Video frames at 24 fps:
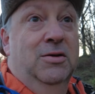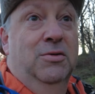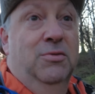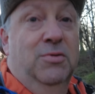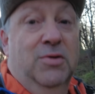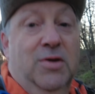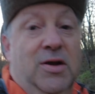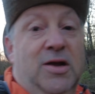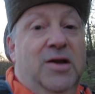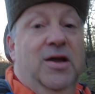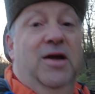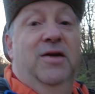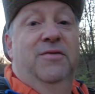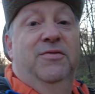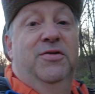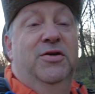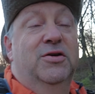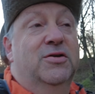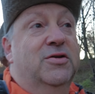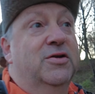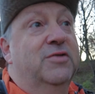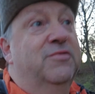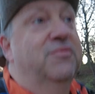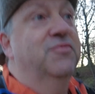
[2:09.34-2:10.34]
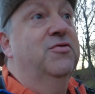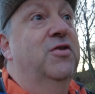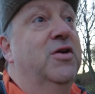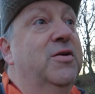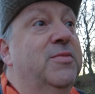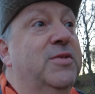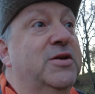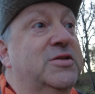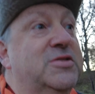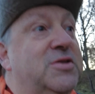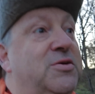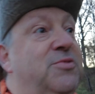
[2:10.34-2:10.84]
what I have here in front of
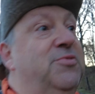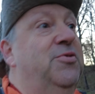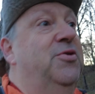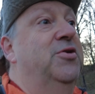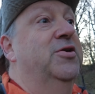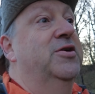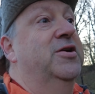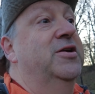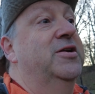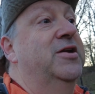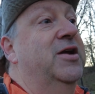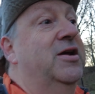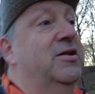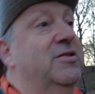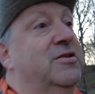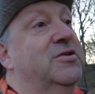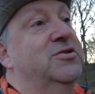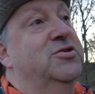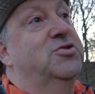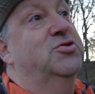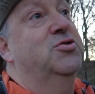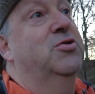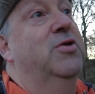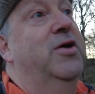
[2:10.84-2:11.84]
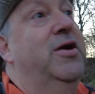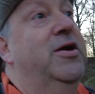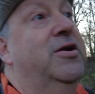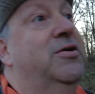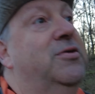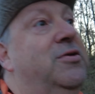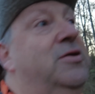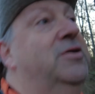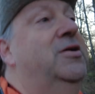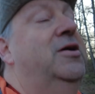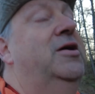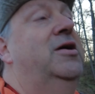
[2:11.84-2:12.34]
me as I'm walking down this
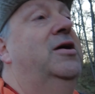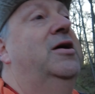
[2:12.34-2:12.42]
trail,